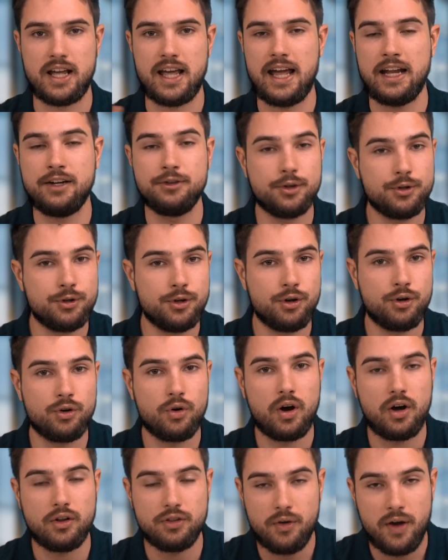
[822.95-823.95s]
and
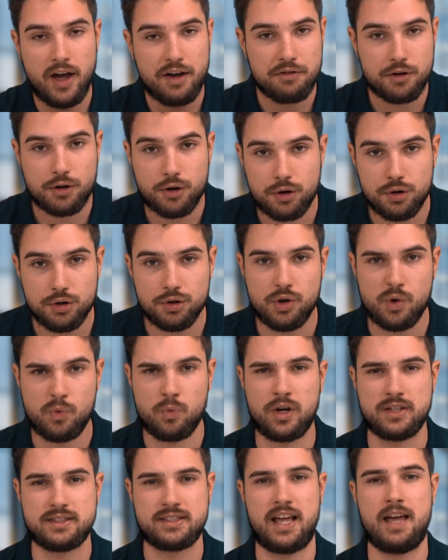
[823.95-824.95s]
don't have a clue on
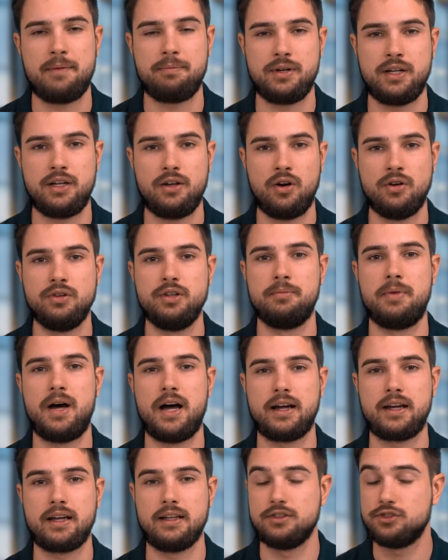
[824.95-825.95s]
what's happening on the
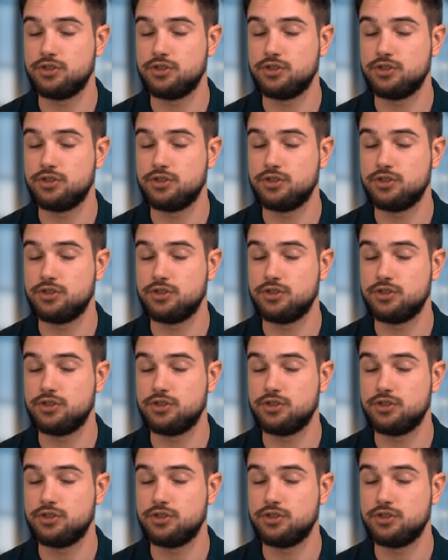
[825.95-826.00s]
market.